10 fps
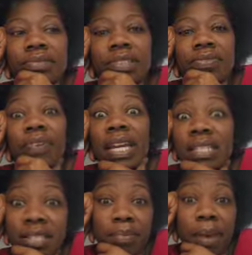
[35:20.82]
fight
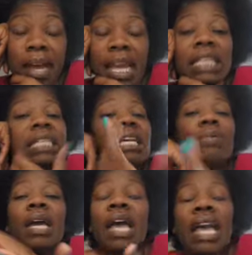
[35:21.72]
somebody. I think they
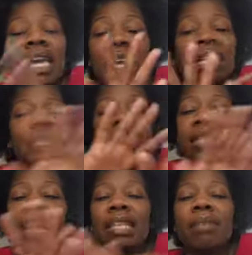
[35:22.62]
would.
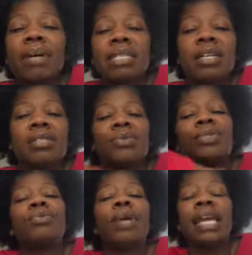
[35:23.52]
Listen, I think my sons would
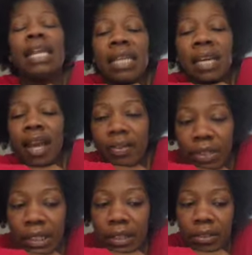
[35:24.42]
do any and
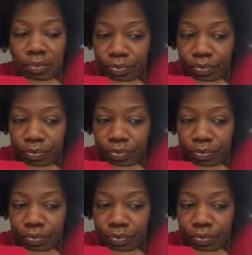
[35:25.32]
everything.